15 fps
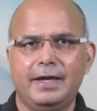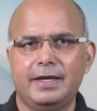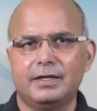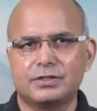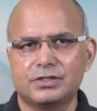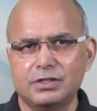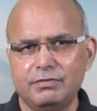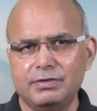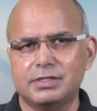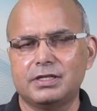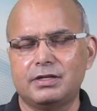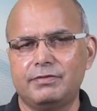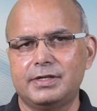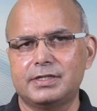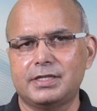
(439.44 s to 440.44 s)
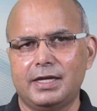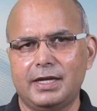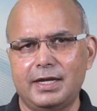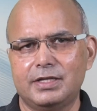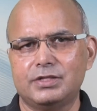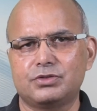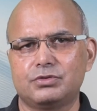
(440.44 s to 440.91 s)
And civil servants
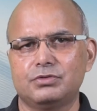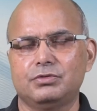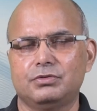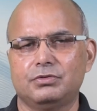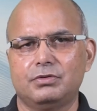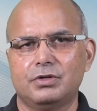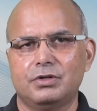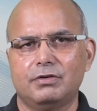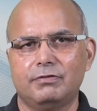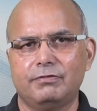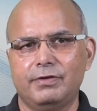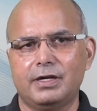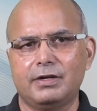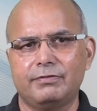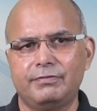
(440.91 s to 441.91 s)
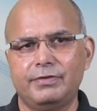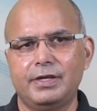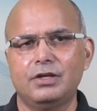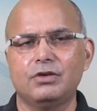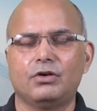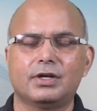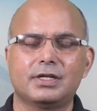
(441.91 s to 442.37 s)
has to work
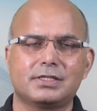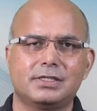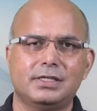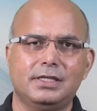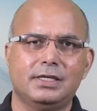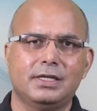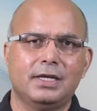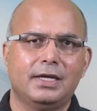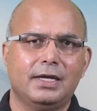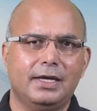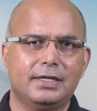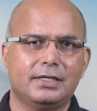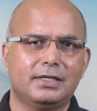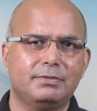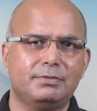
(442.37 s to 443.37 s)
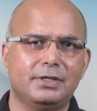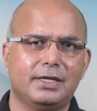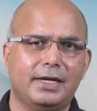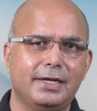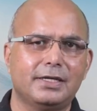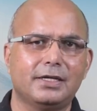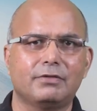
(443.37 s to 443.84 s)
very honestly and give
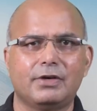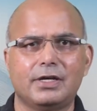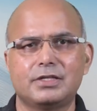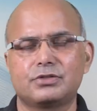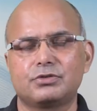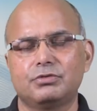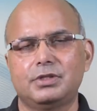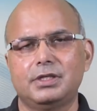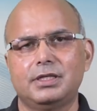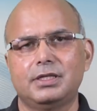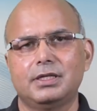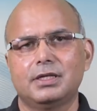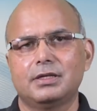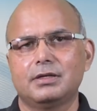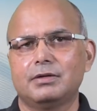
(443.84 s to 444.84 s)
the right advice to the